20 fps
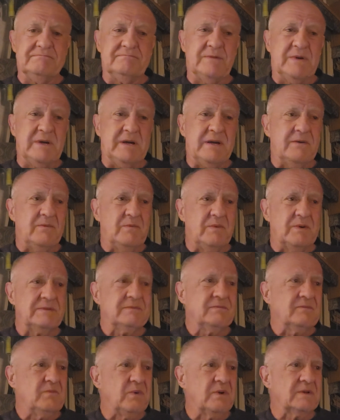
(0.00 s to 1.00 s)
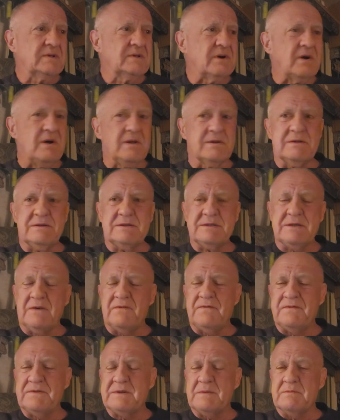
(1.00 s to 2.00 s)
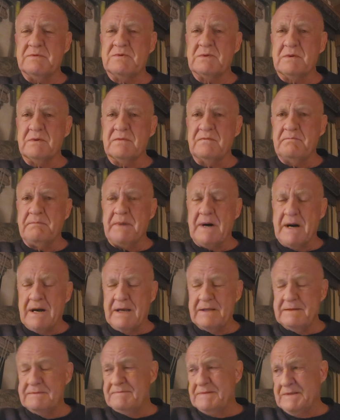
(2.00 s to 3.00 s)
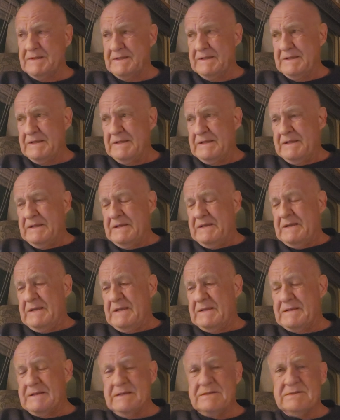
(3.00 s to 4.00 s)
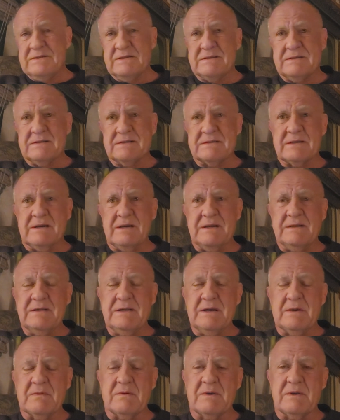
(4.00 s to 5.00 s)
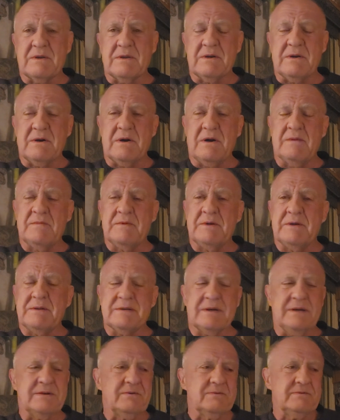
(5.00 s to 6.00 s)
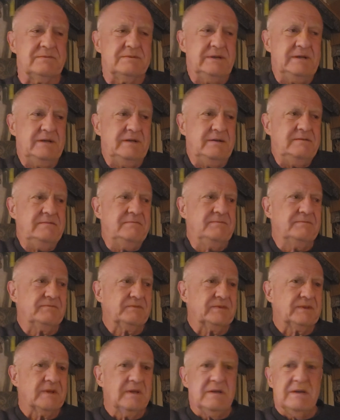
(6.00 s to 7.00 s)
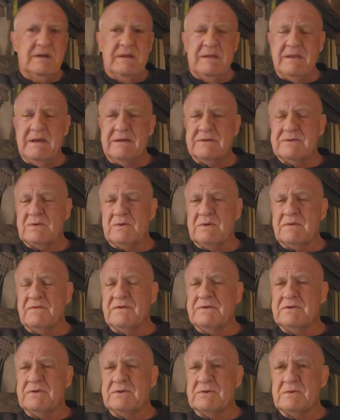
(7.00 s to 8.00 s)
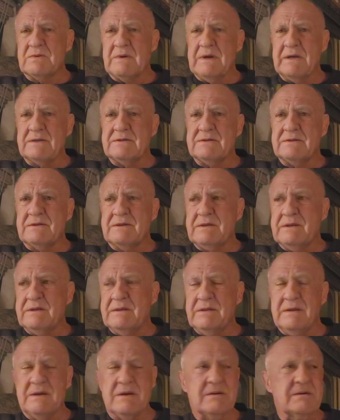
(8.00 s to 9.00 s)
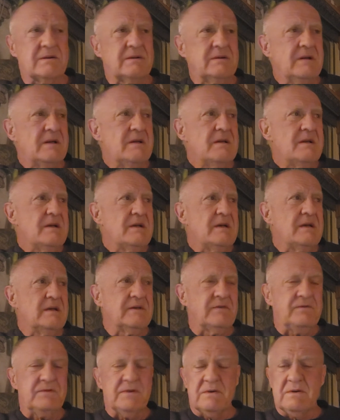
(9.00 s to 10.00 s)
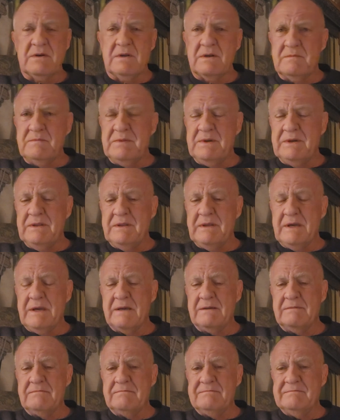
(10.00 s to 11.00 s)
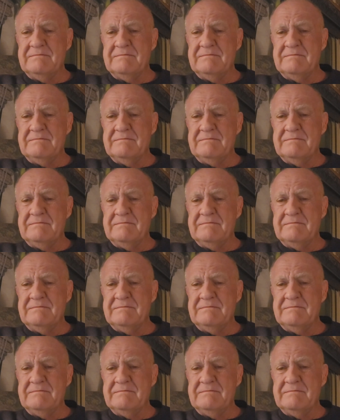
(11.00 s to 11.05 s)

one called itself some sort of bot. And I just decided to get rid of the comment. I don't need that sort of a distraction thing there. And if they're going to be that